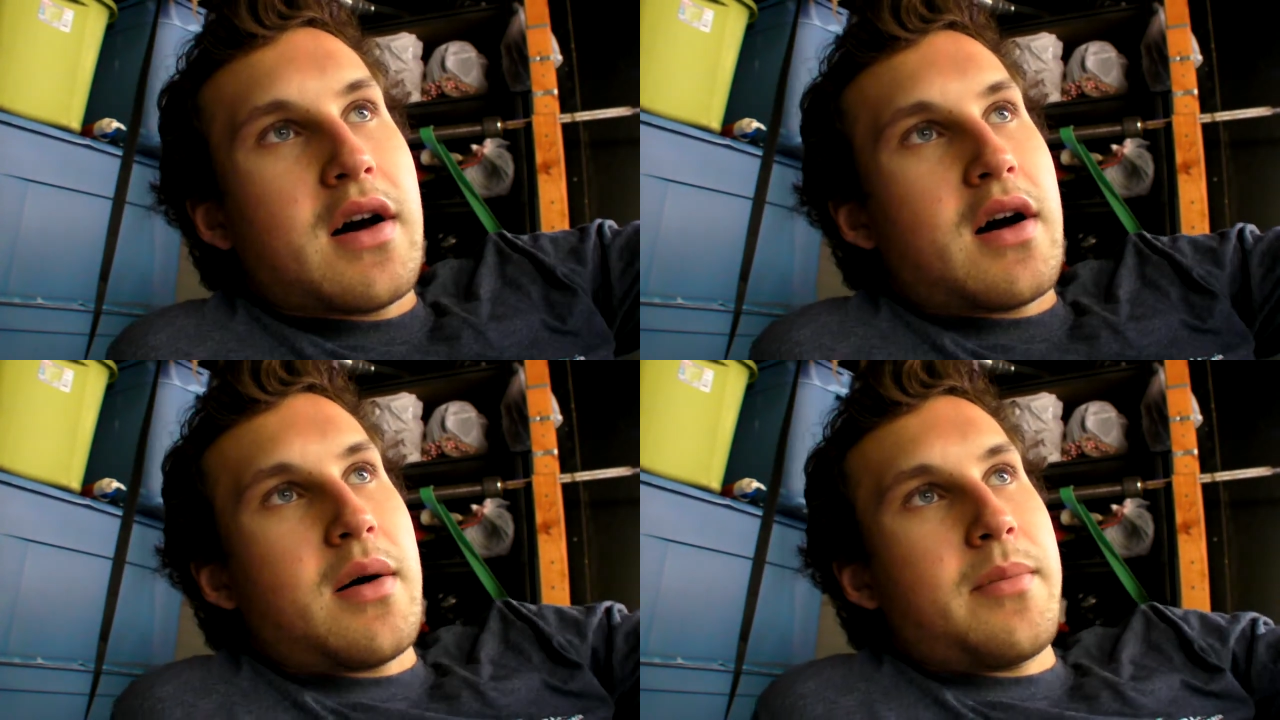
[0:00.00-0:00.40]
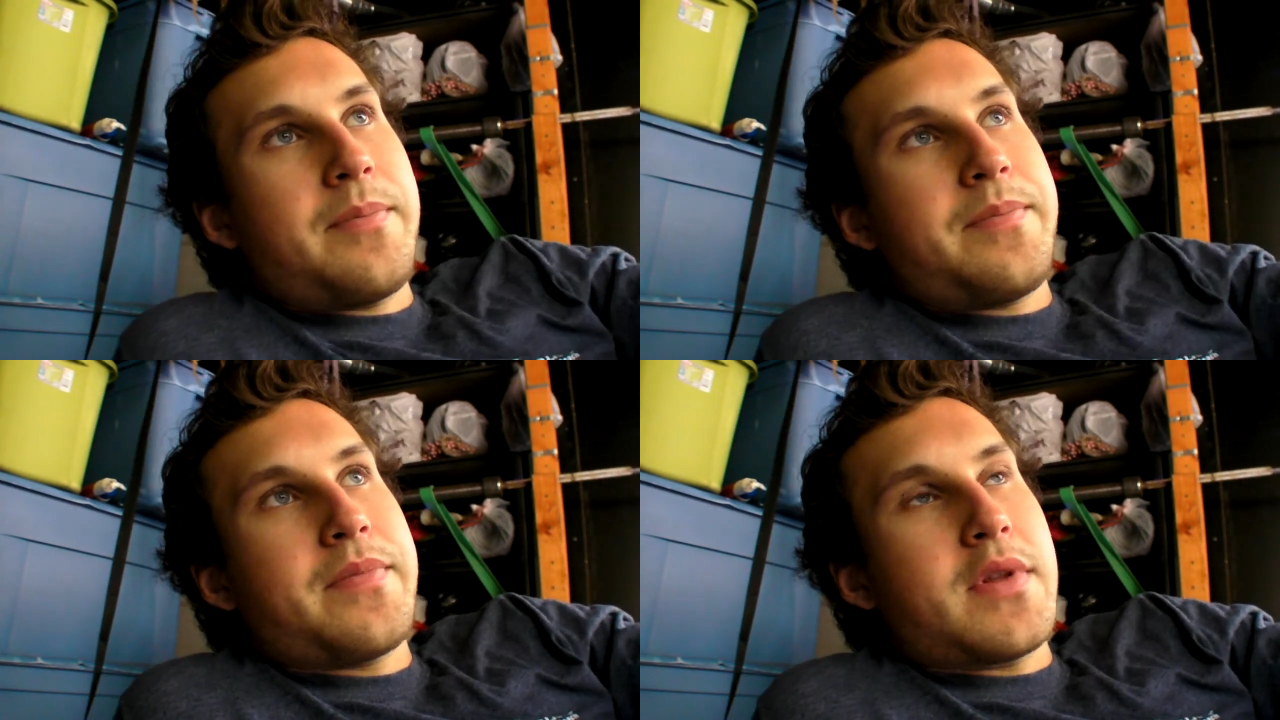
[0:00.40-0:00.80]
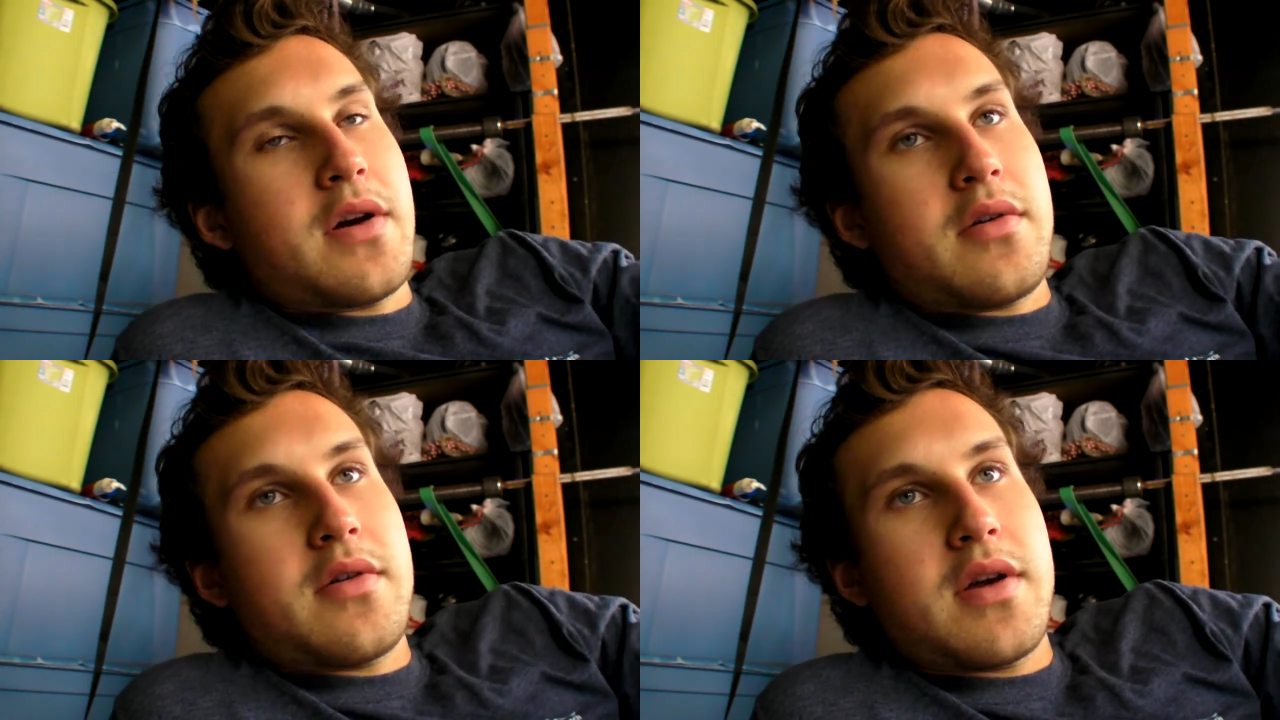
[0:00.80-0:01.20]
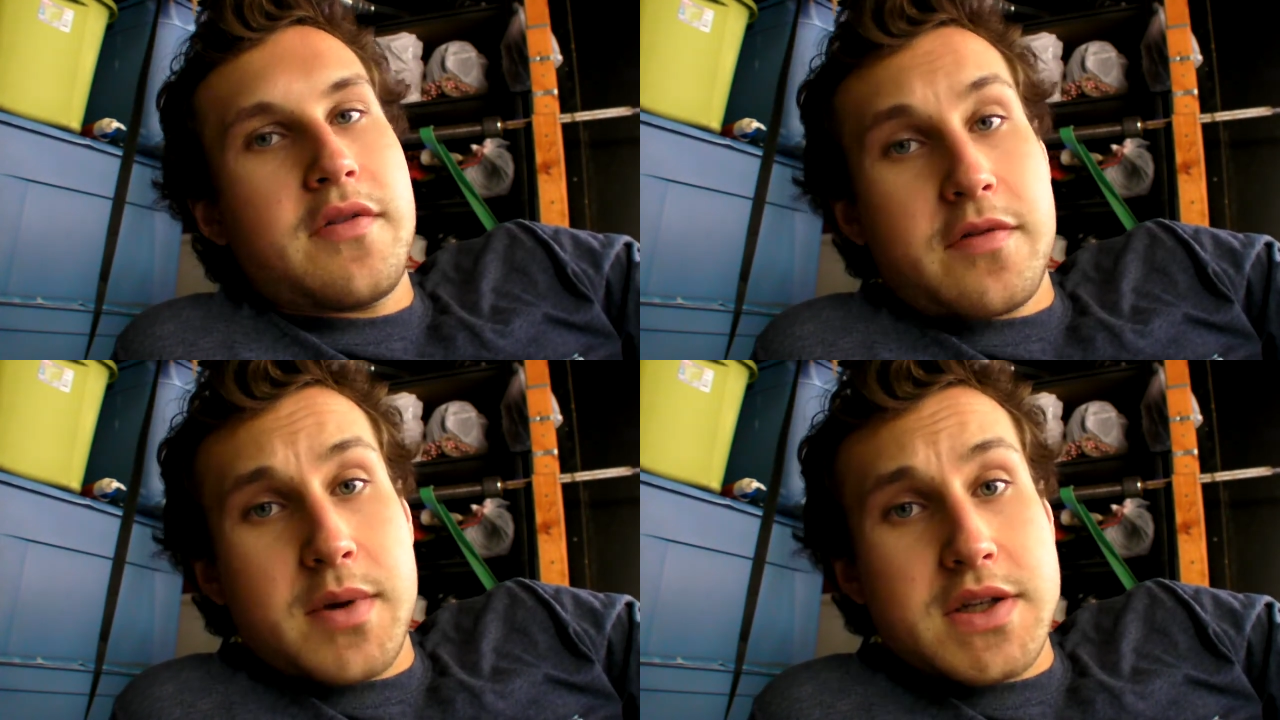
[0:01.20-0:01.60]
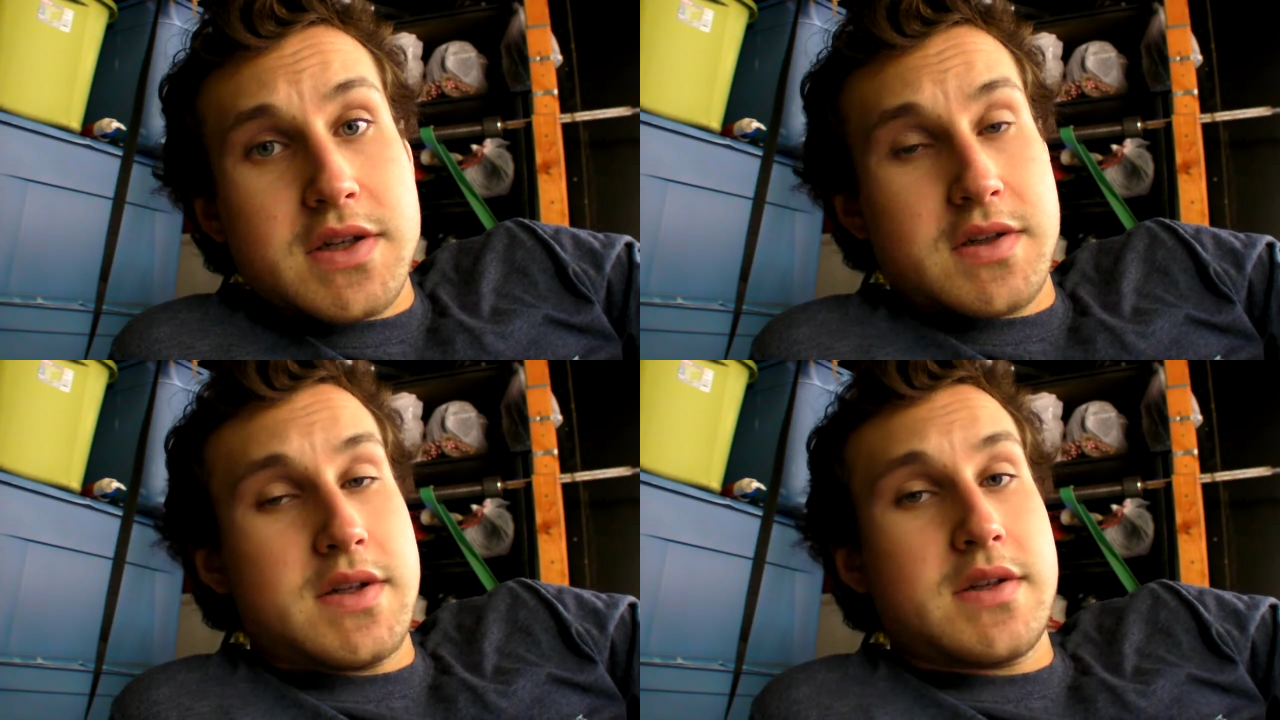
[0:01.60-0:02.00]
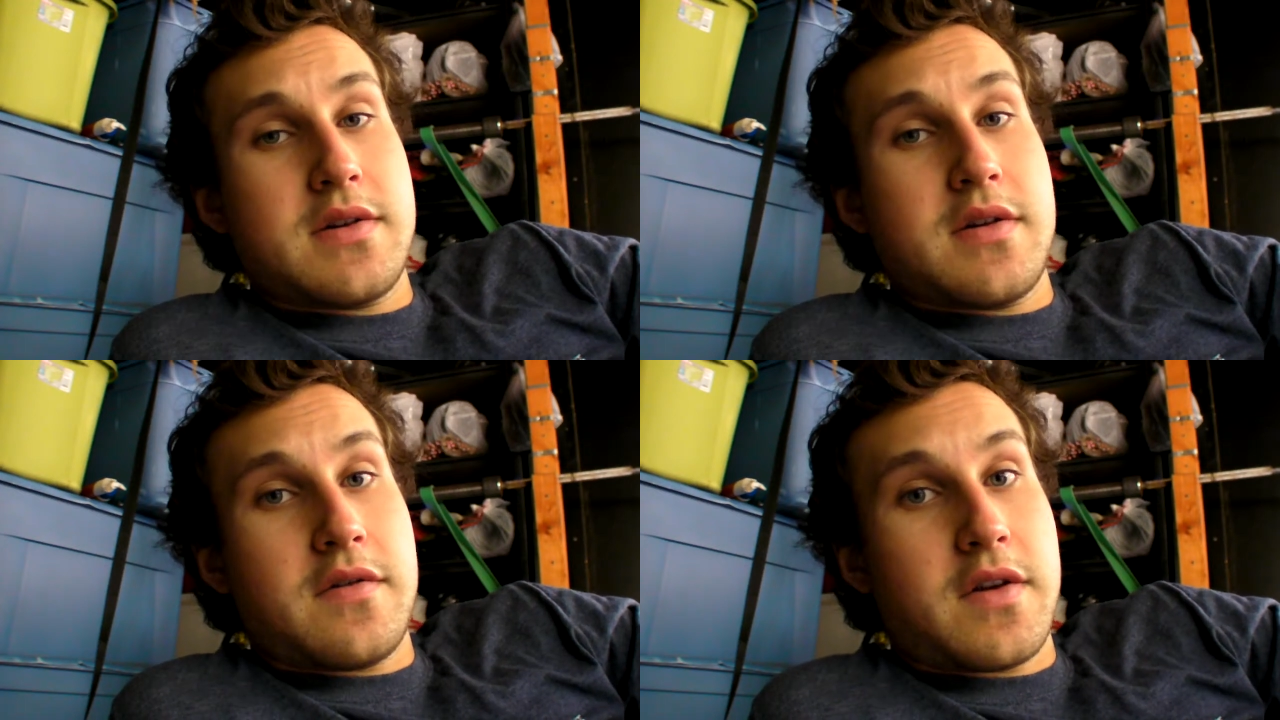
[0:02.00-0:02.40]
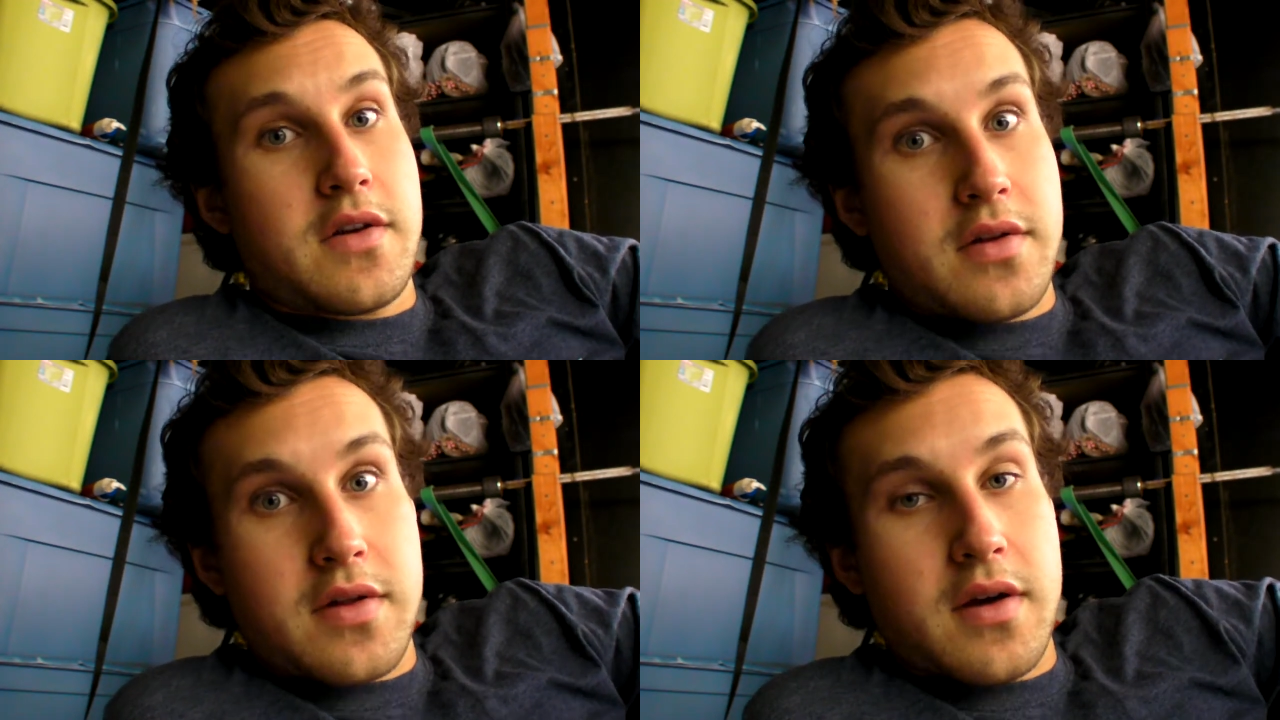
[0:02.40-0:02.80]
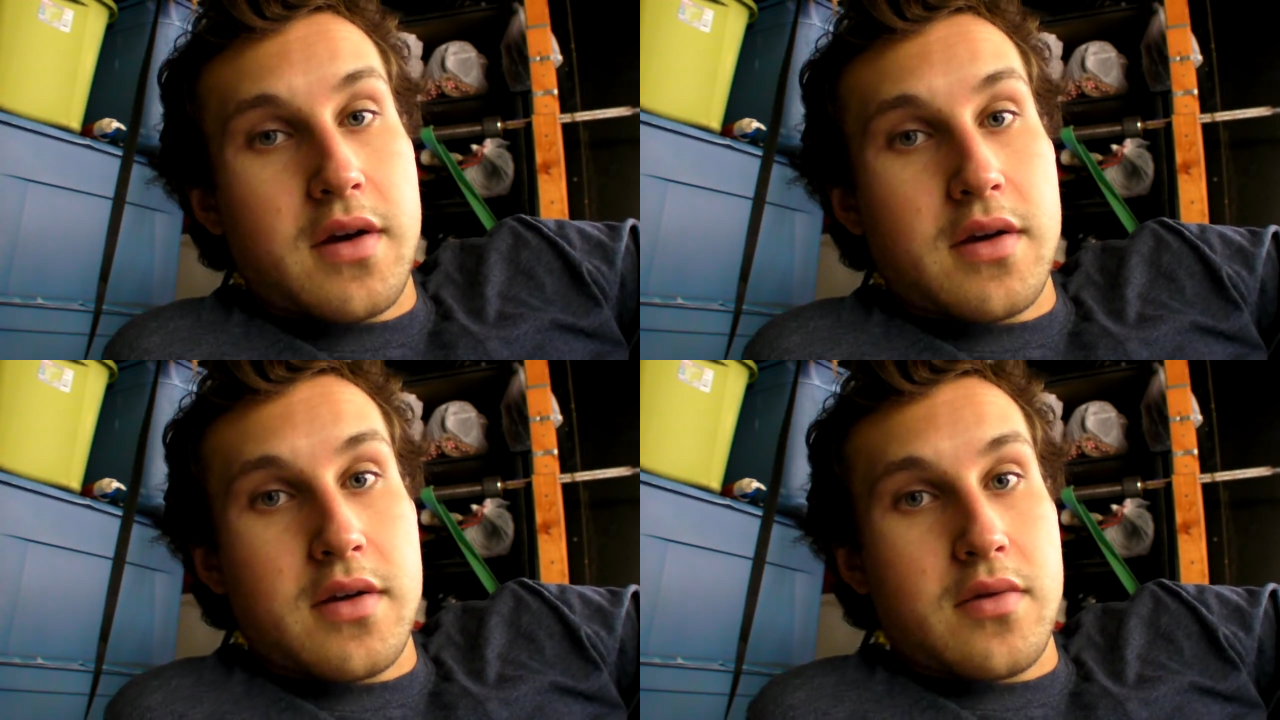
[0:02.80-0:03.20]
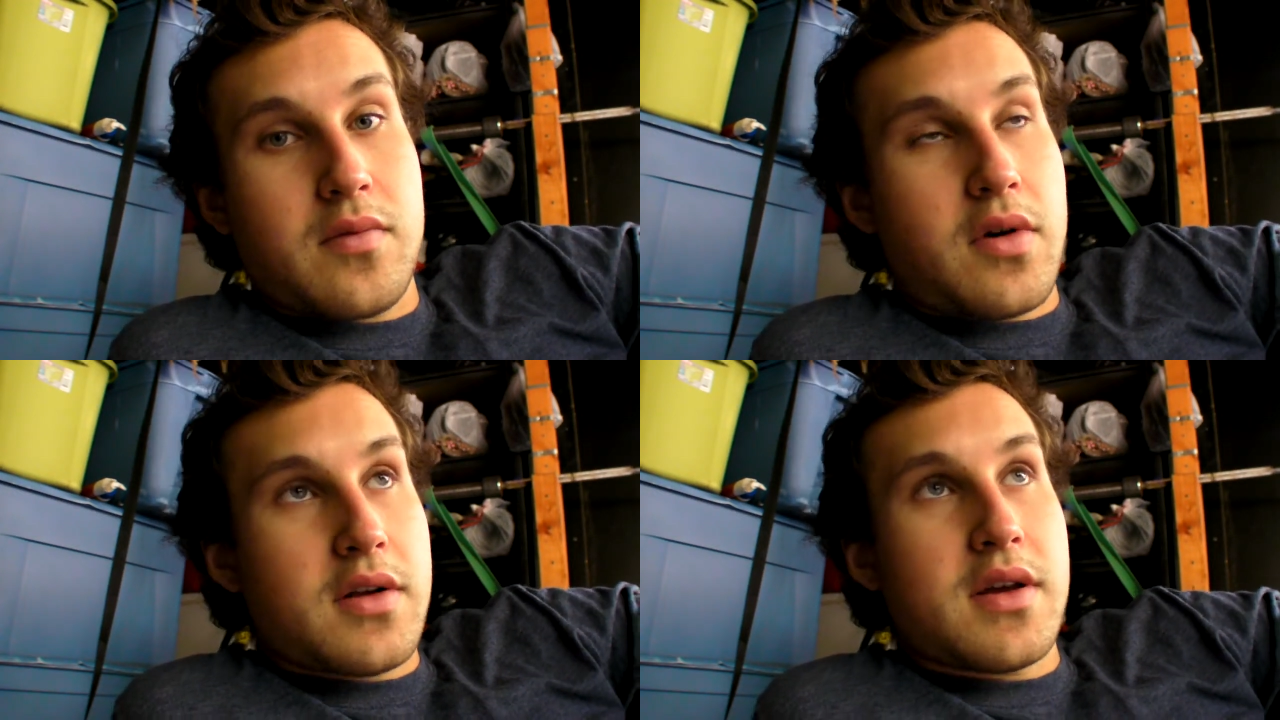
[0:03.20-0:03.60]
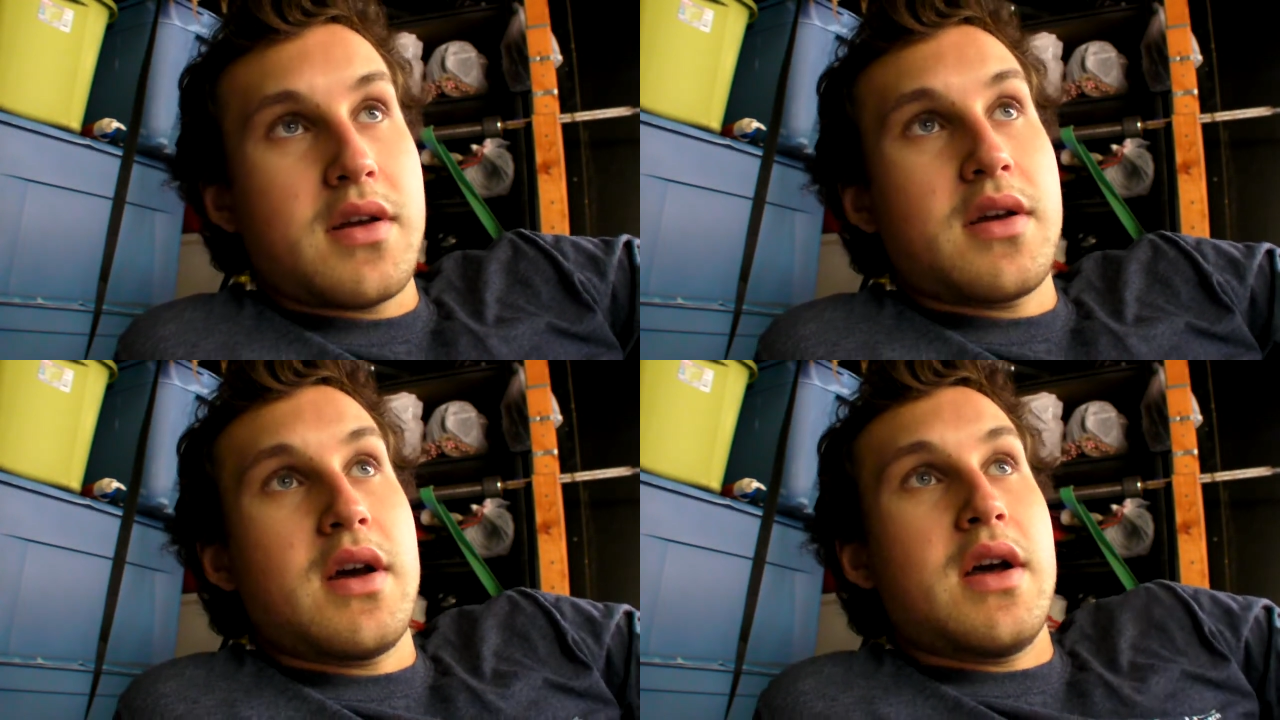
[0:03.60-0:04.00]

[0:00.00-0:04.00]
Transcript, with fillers: um, you know inflammation is a good thing. You want it.